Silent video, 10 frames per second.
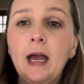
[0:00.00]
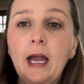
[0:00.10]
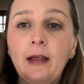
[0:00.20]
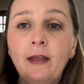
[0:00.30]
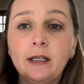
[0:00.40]

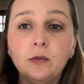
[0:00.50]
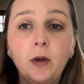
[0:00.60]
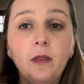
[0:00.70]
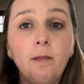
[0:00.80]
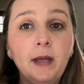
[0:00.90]
and that's
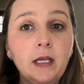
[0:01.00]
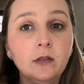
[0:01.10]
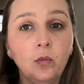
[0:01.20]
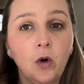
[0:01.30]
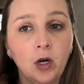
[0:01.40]
what the
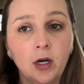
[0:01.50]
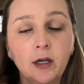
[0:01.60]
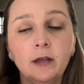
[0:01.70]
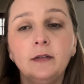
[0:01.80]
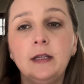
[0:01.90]
bees
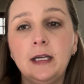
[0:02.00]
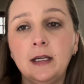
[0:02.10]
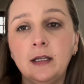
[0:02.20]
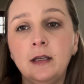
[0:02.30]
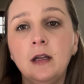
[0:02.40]
work
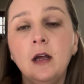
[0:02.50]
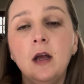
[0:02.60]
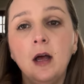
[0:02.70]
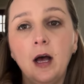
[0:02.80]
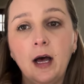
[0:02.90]
then,
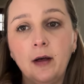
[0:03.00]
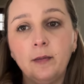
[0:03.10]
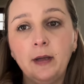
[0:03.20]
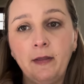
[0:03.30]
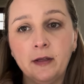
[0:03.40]

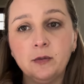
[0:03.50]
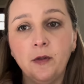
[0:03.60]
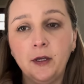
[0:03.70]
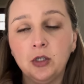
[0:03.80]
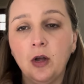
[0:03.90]
and that's
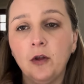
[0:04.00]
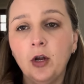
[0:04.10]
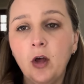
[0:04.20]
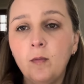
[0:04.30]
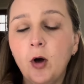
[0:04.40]
what they draw their
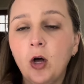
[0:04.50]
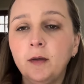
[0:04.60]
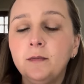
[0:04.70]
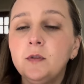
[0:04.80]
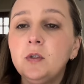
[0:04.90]
comb
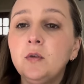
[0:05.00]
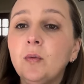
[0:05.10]
on. So the